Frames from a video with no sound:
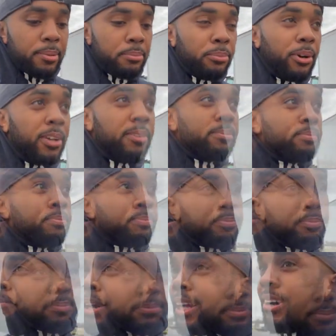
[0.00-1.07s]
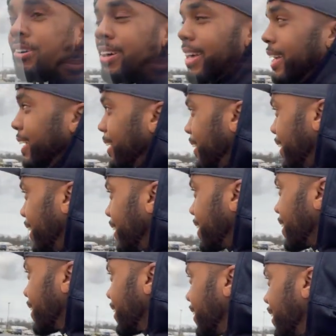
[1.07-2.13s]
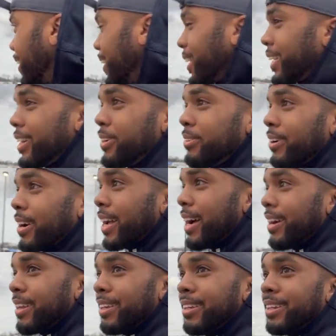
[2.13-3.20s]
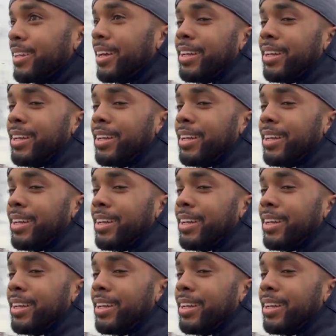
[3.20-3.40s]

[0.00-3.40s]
But I'm about to go ahead and get a good workout in.